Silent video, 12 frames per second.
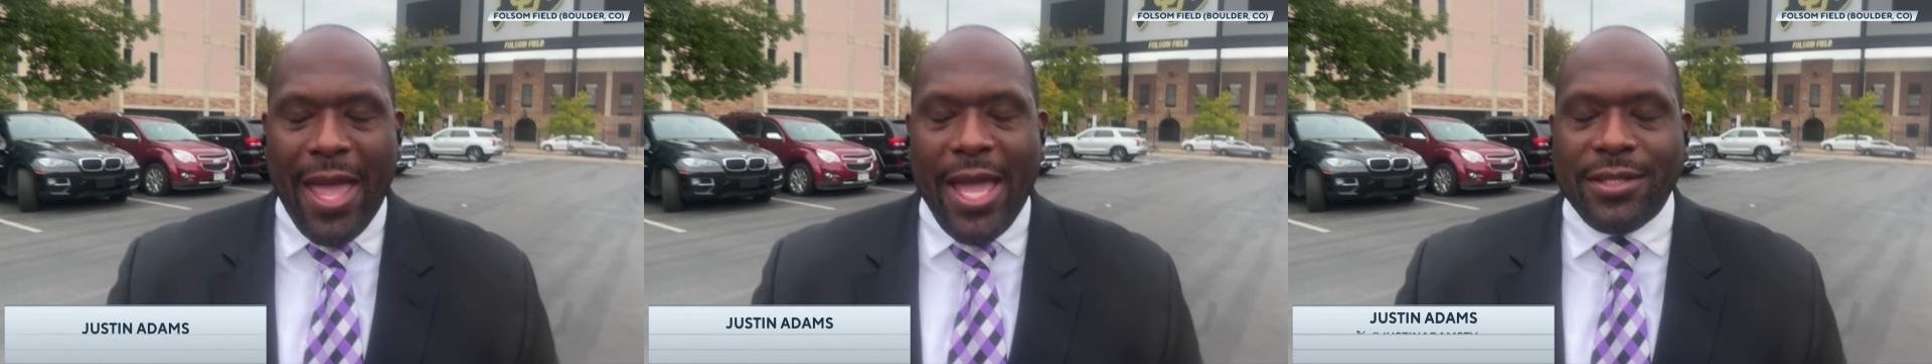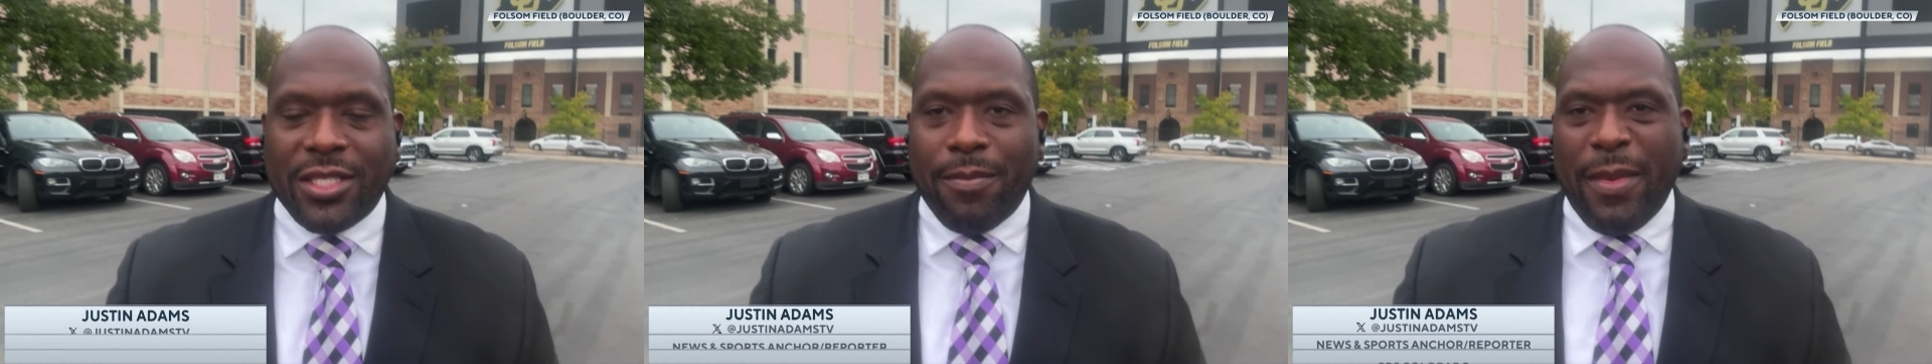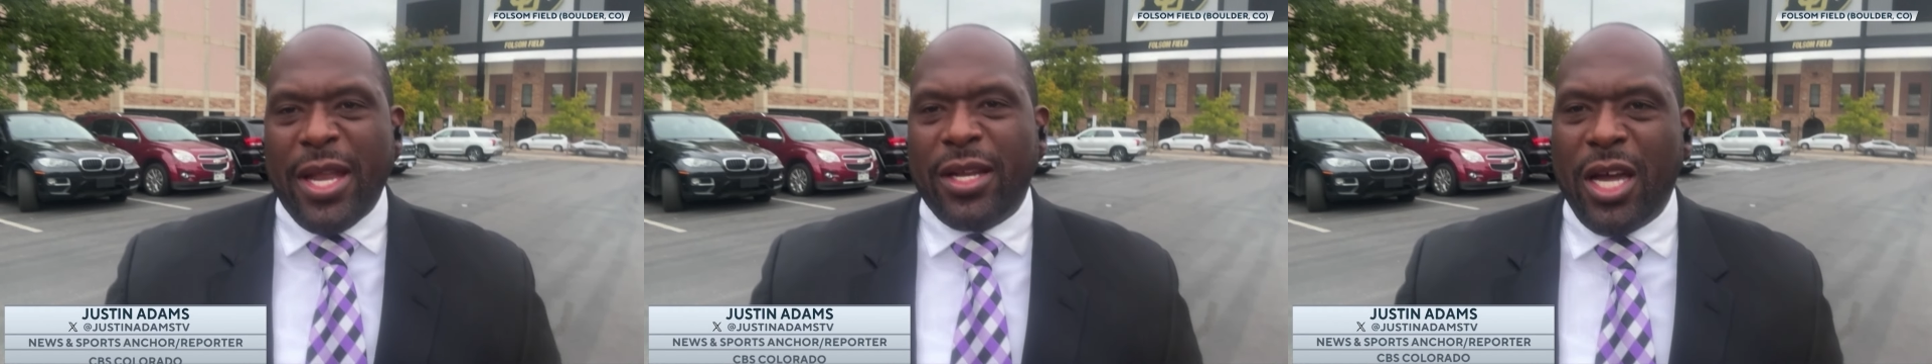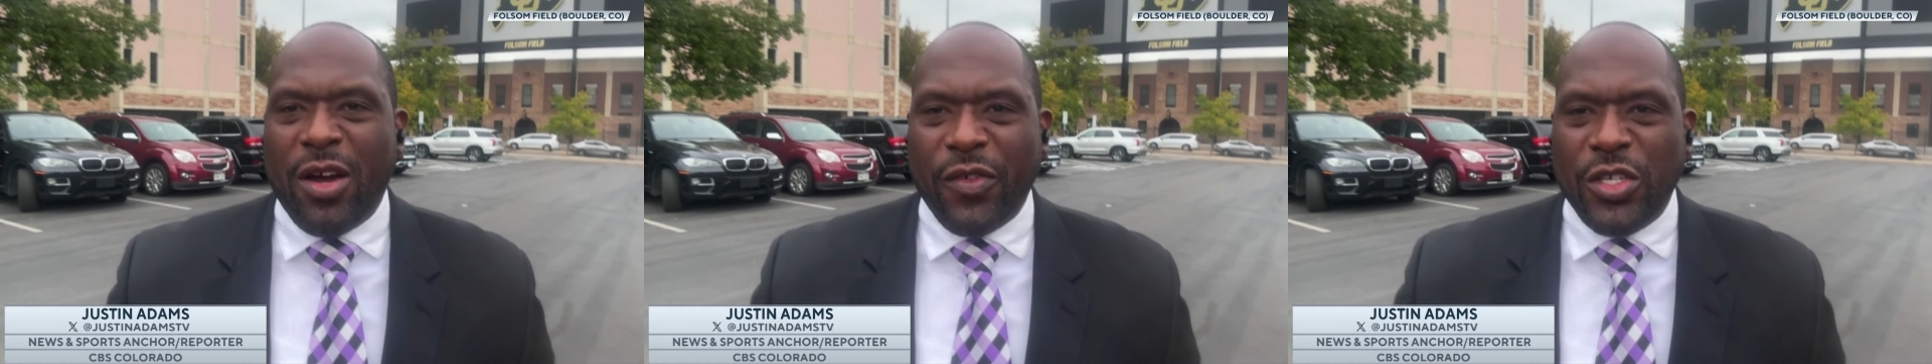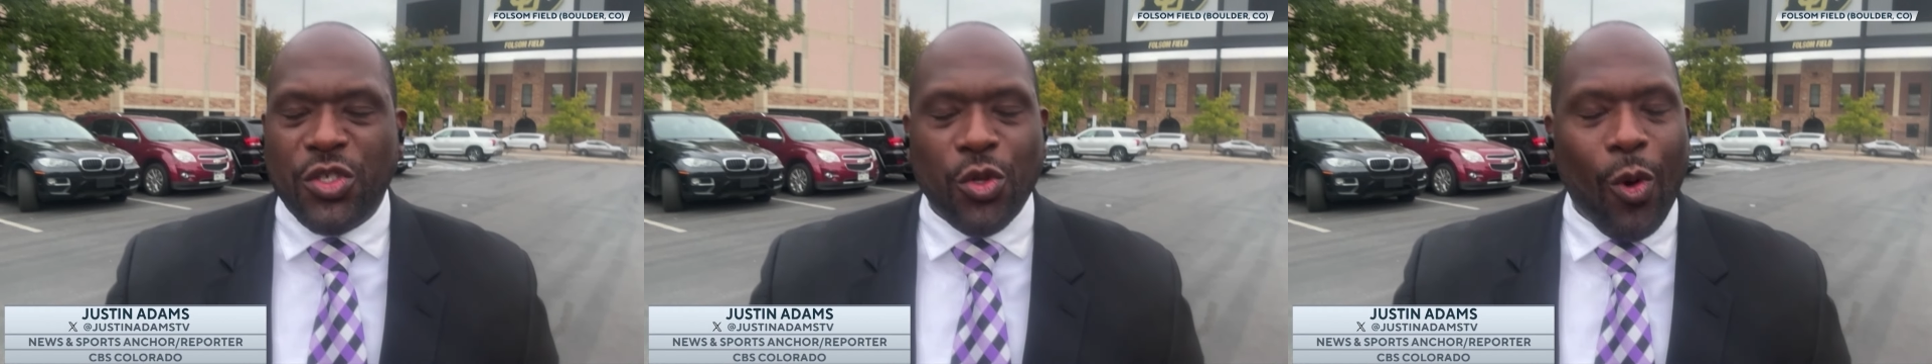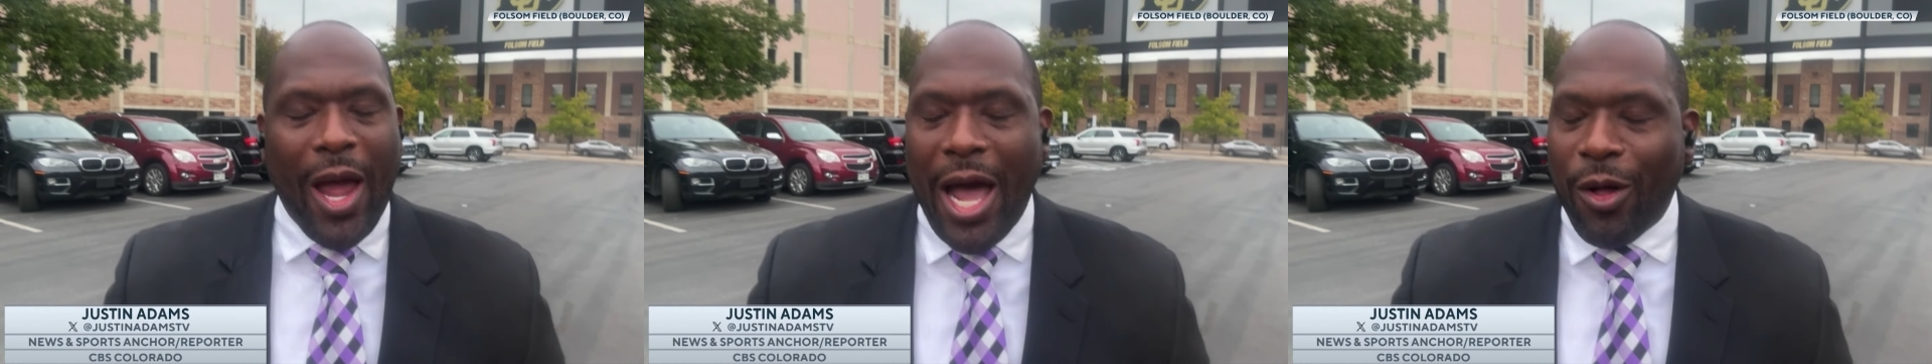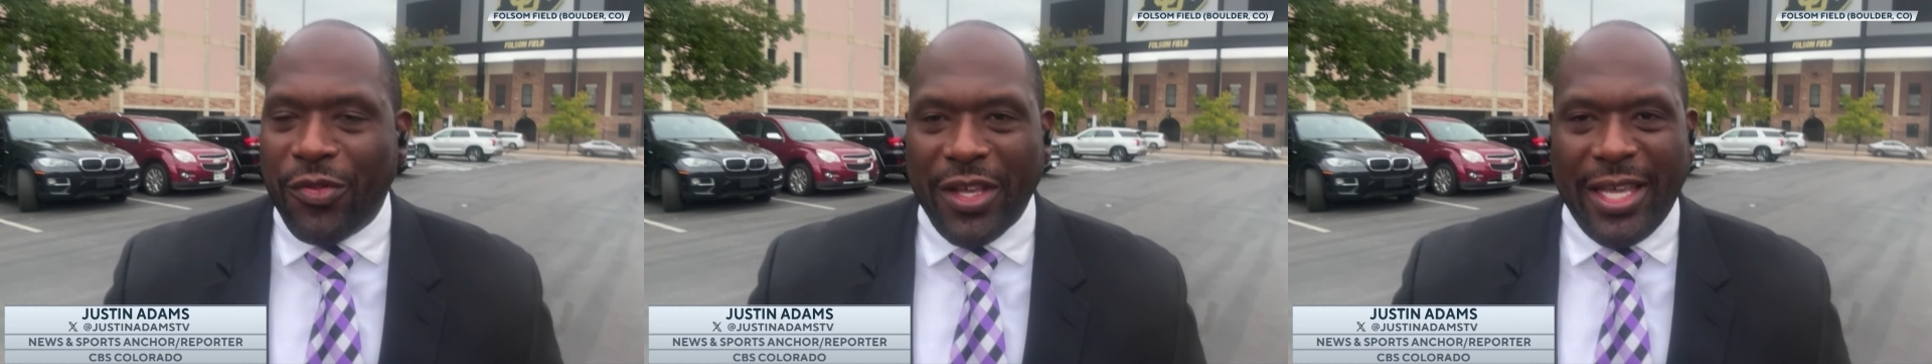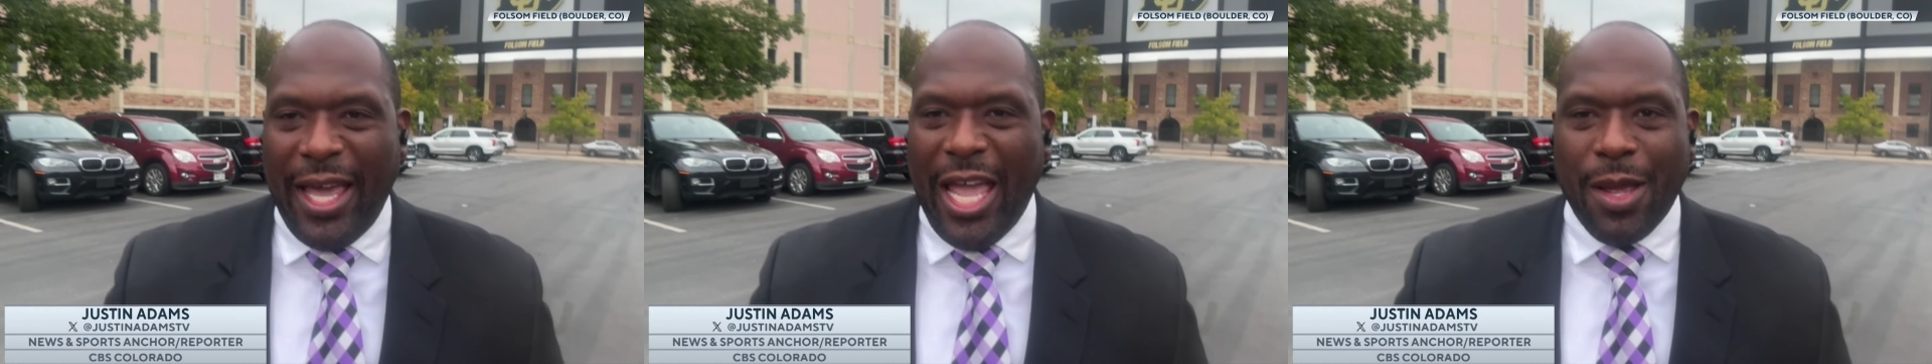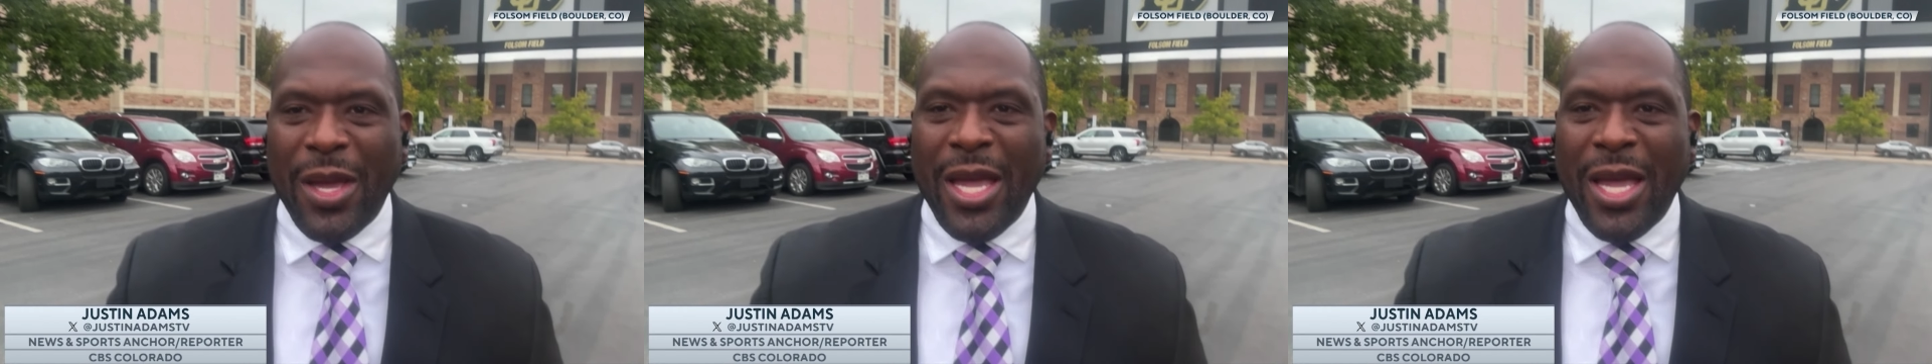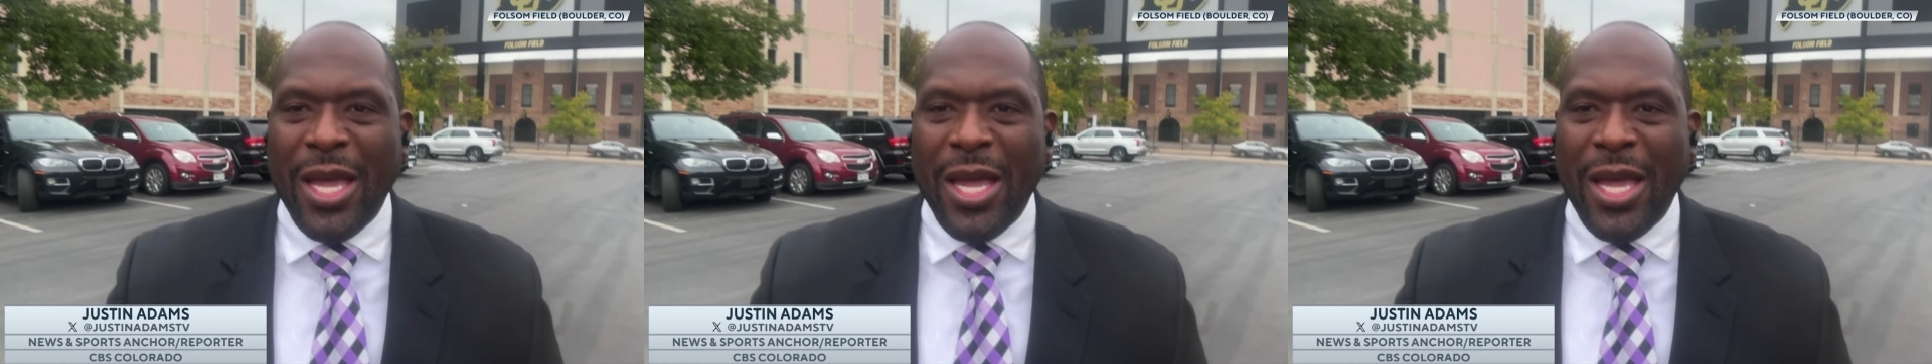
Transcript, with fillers: man-to-man coverage throughout the game.